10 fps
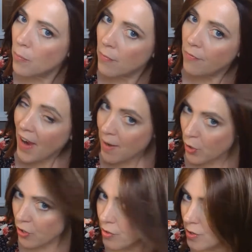
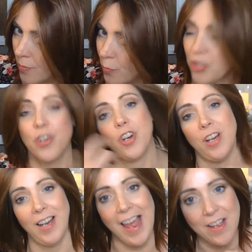fibers, which are going
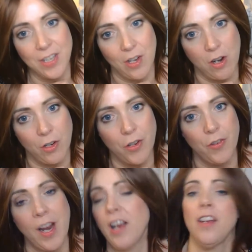to last longer. They're
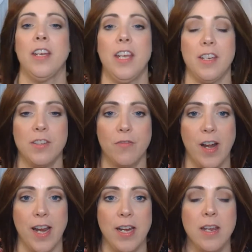not going to get as
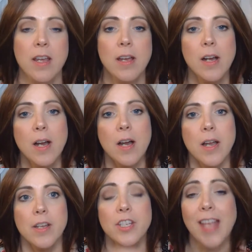frayed.
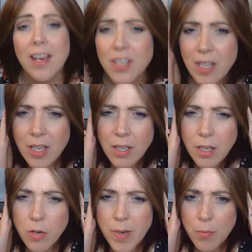She's actually a
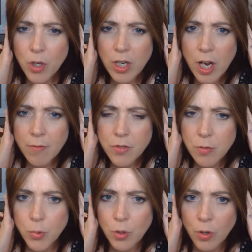little bit more
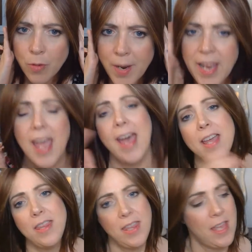comfortable on my
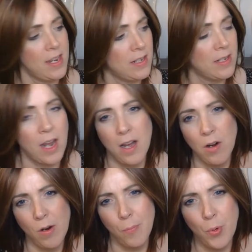head than
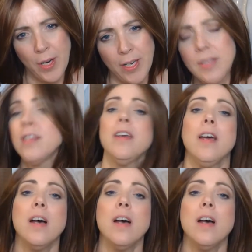on point.